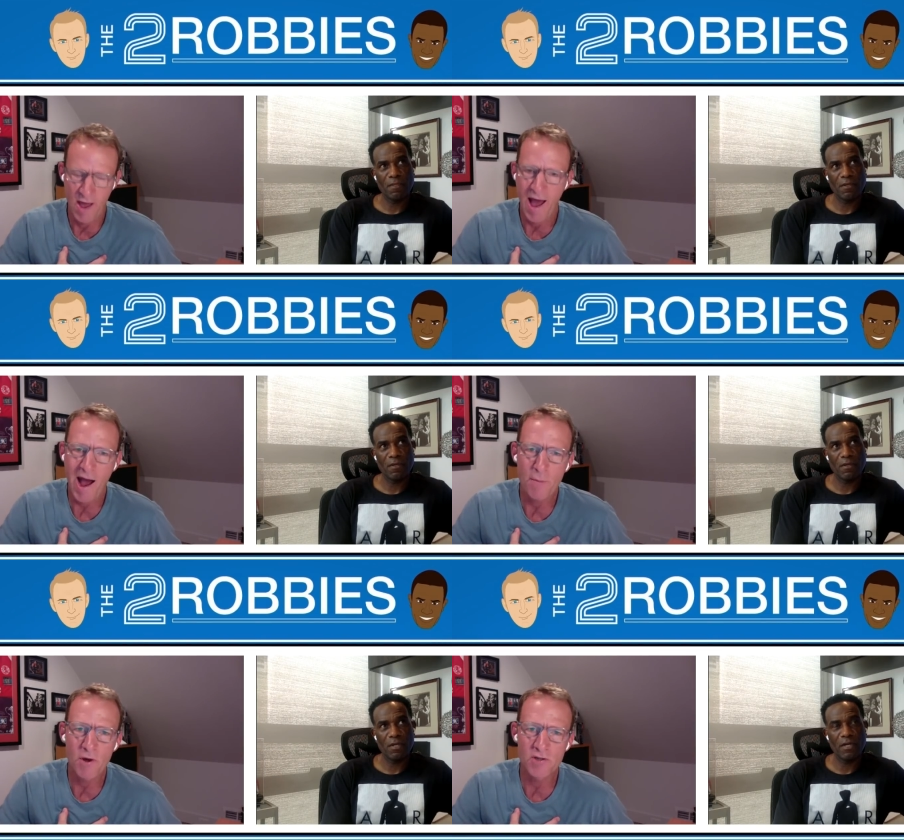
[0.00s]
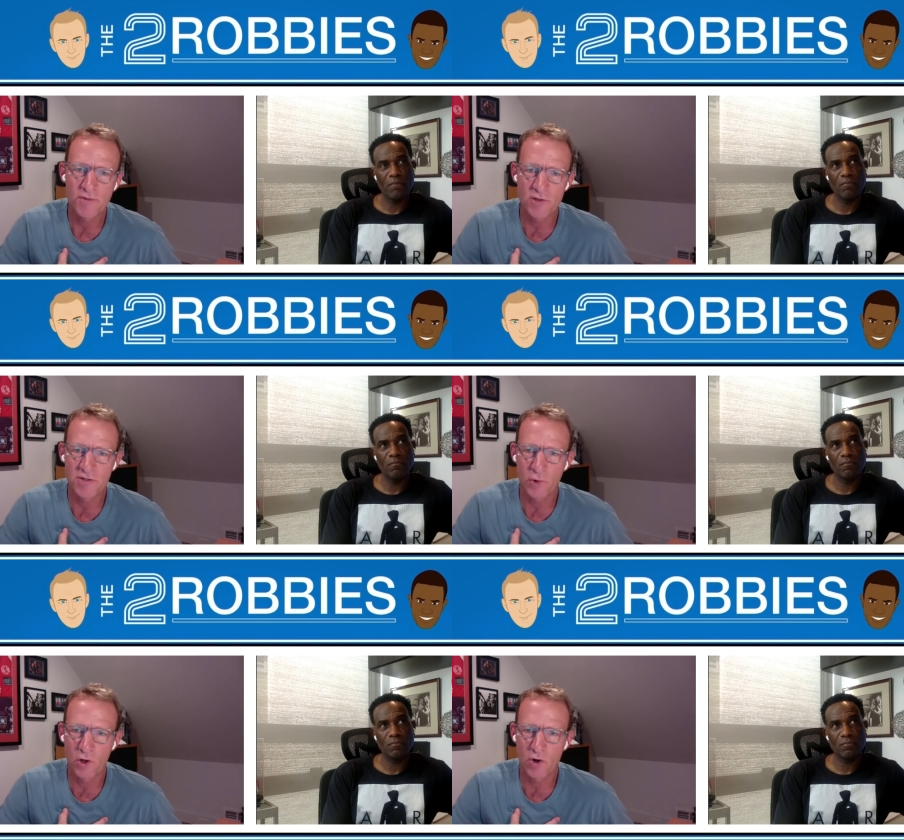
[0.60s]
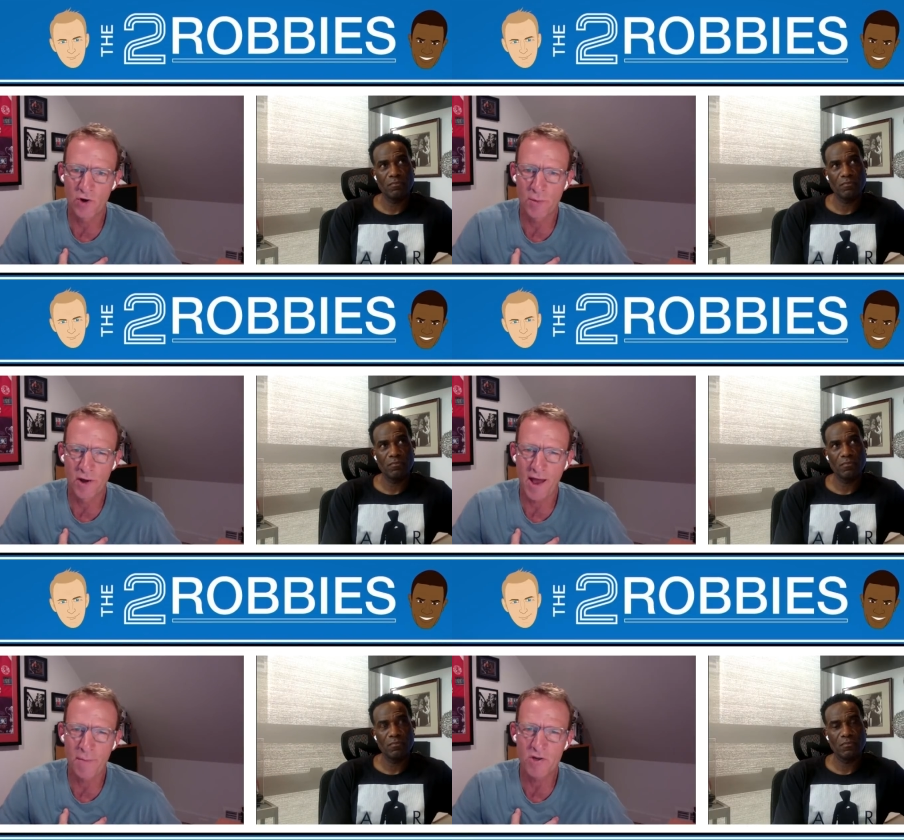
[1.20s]
Speaker 1: How much, first of all, on
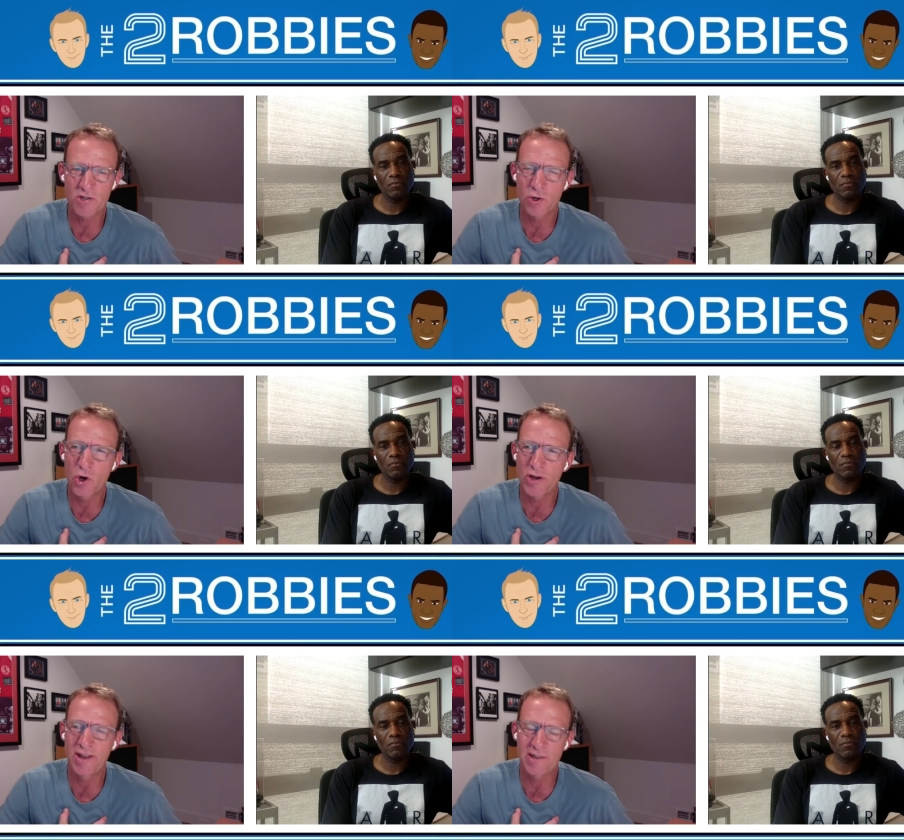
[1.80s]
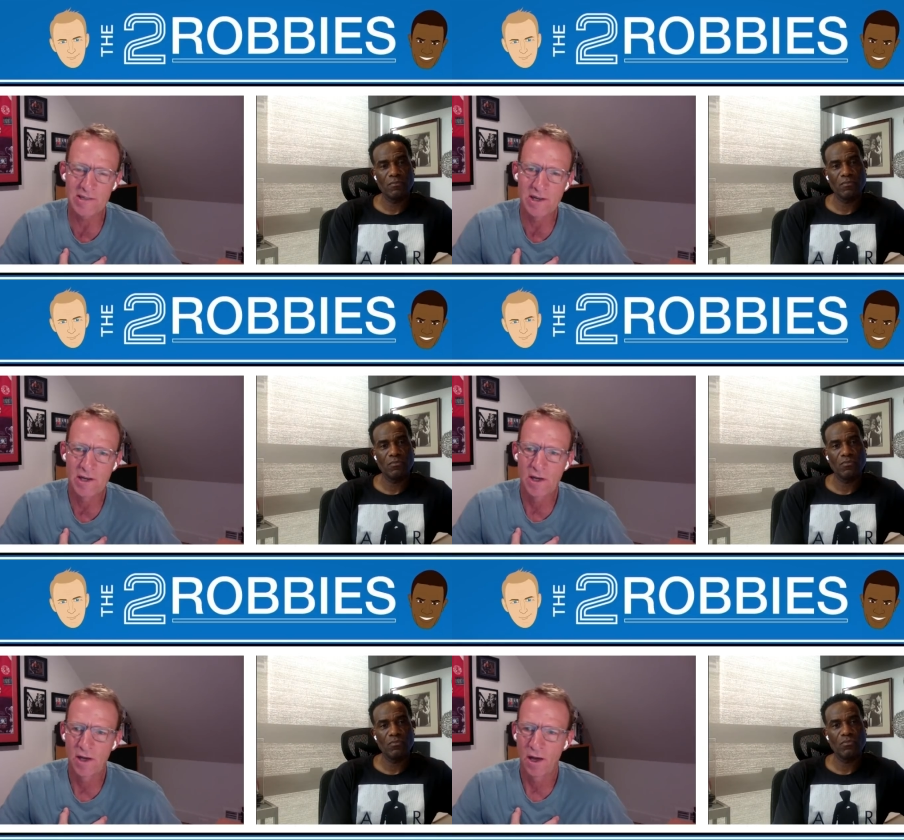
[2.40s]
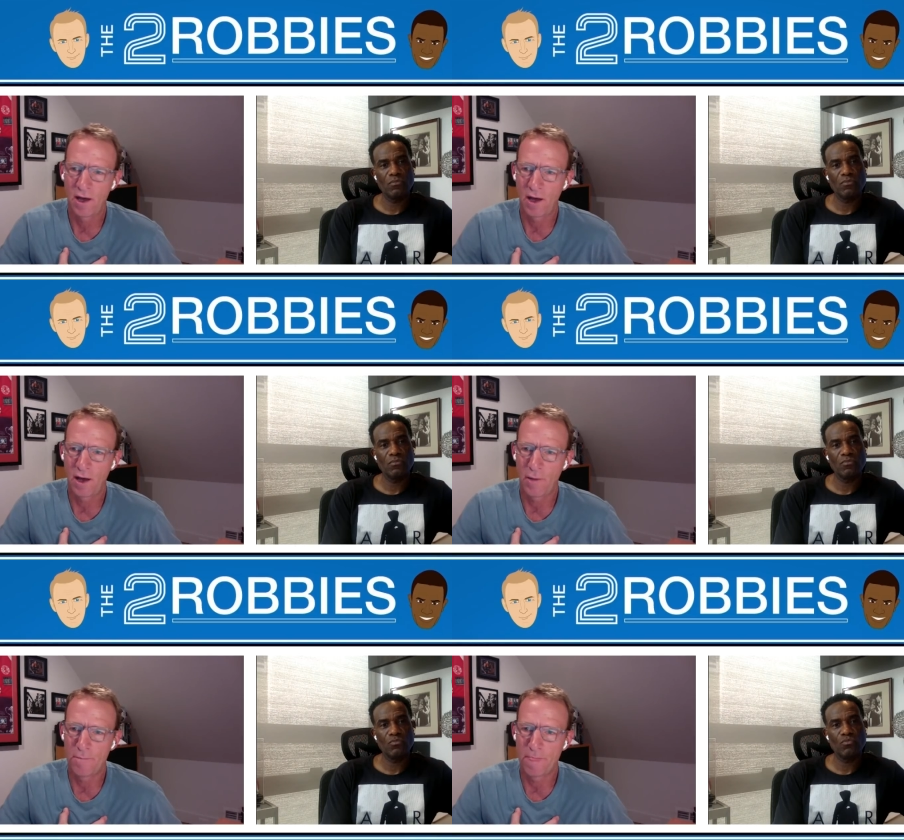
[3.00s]
Greenwood? How much could it
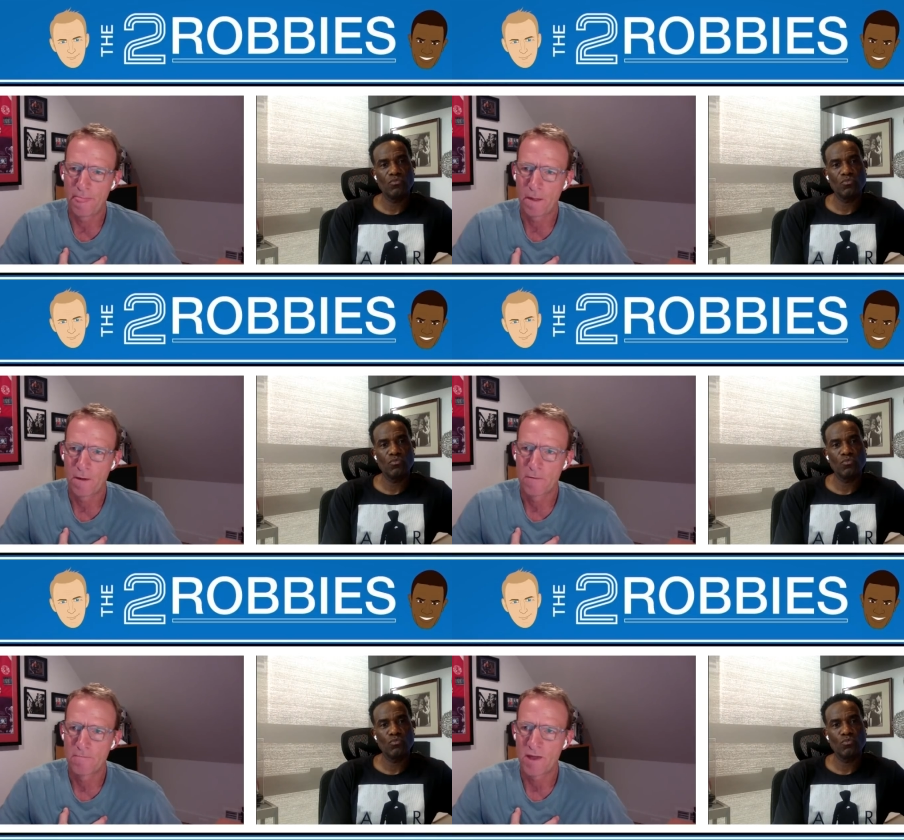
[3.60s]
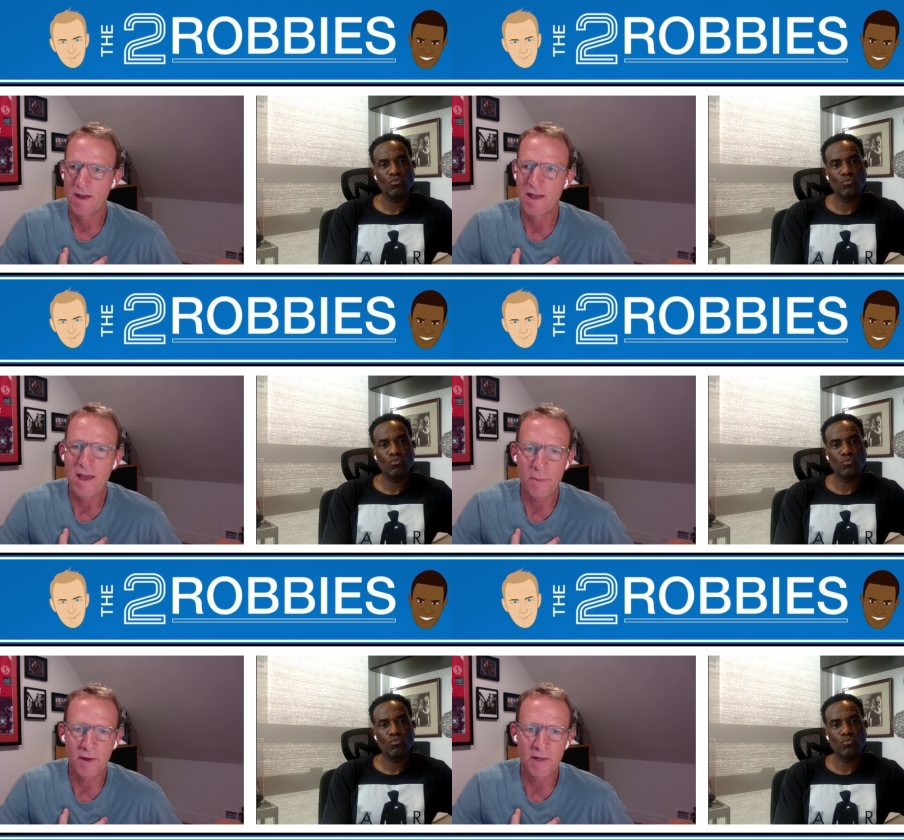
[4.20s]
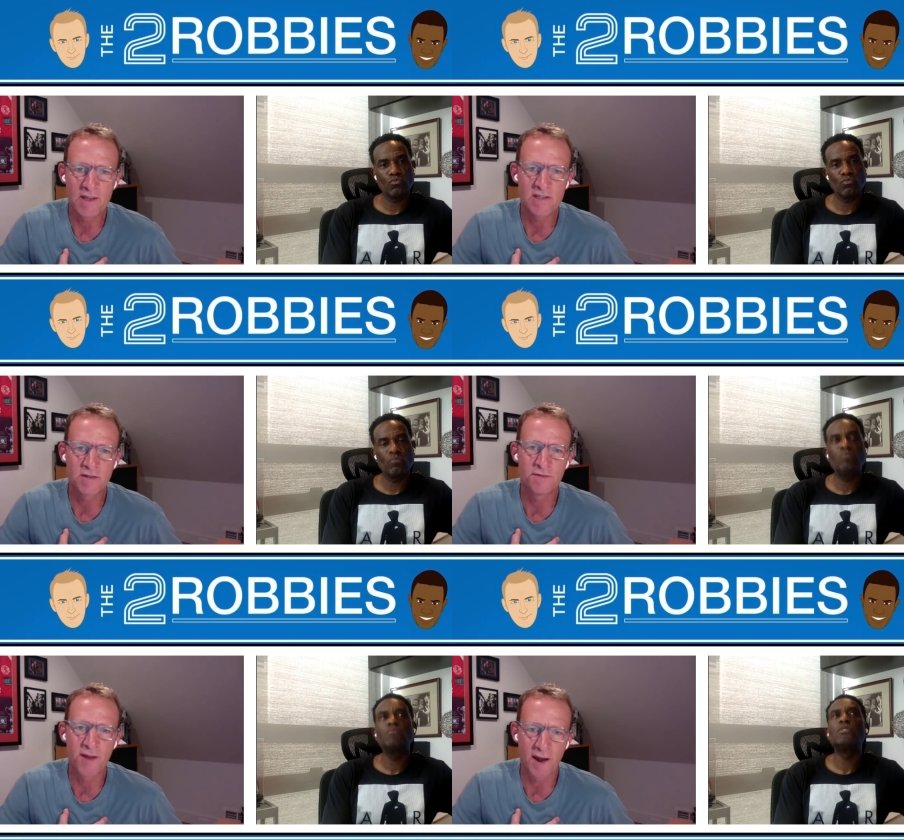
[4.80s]
um, inhibit his
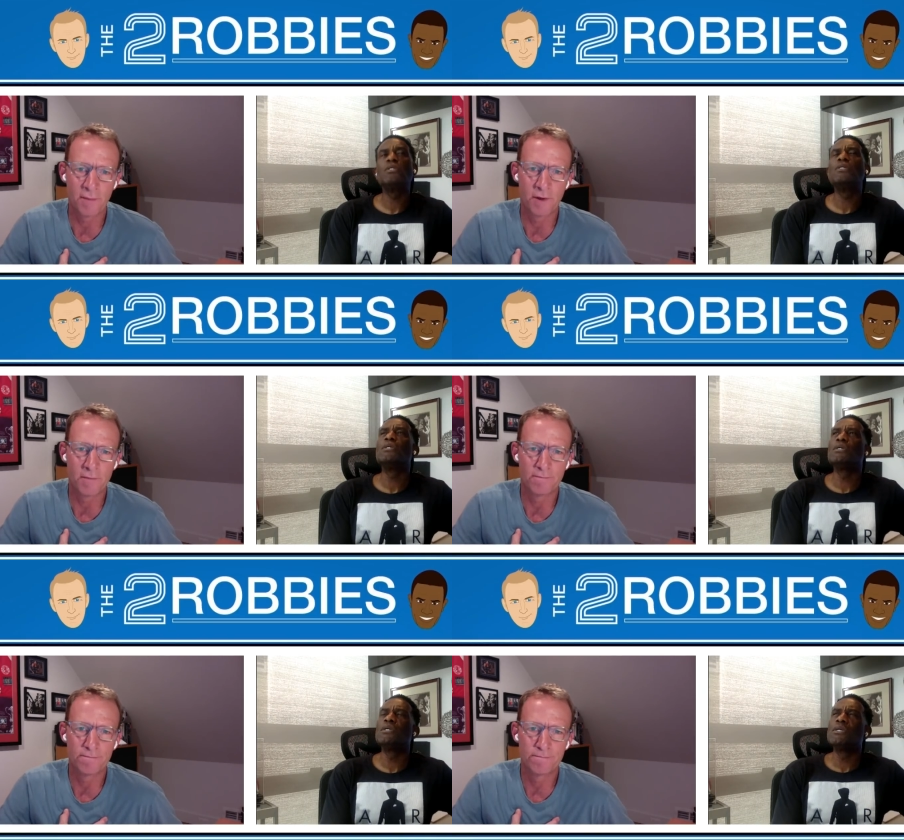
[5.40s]
development?